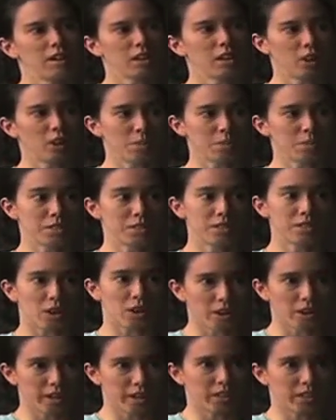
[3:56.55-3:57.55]
you know, I'm
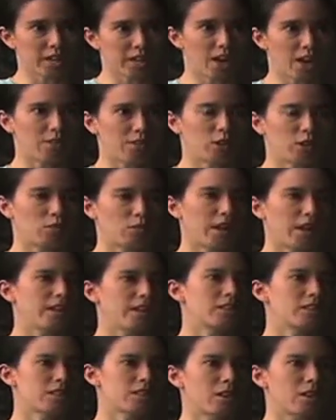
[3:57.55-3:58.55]
starting, like I have a
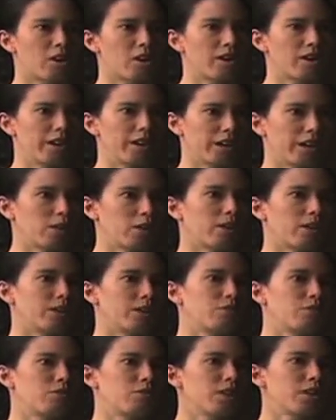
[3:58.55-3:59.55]
great start and a great
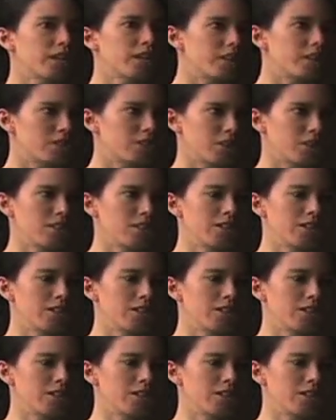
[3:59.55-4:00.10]
finish, and